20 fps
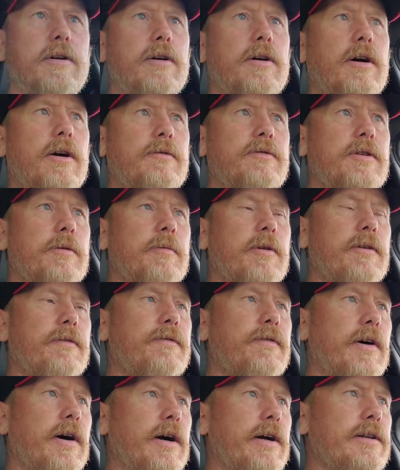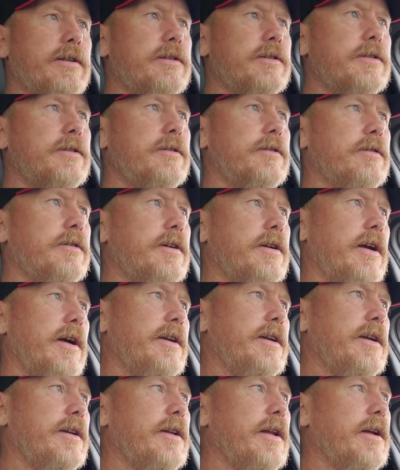of some of the finds that I
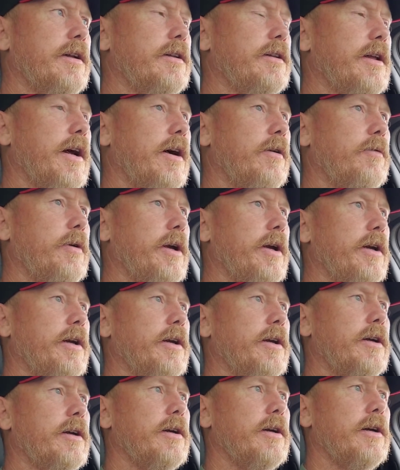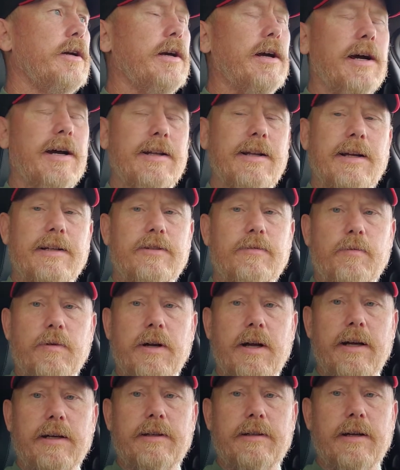did that week. And that's what
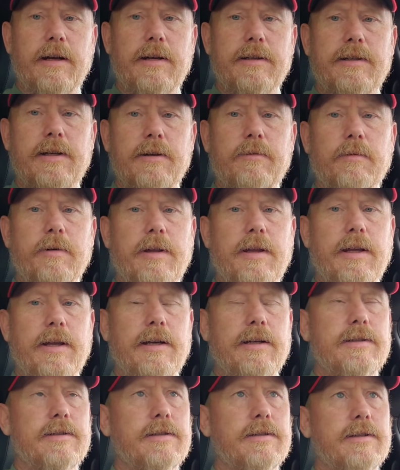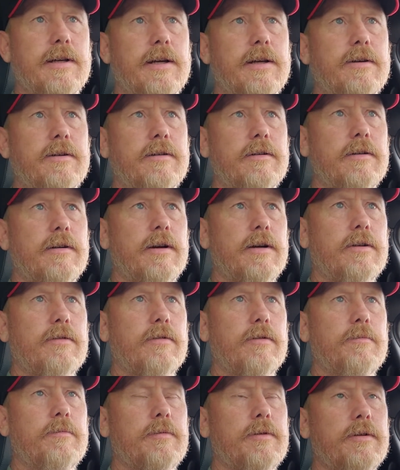I did with these, is I
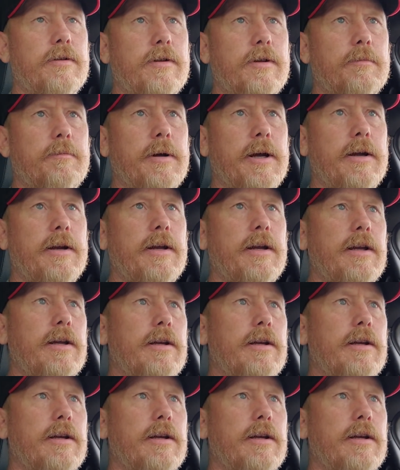grouped the penny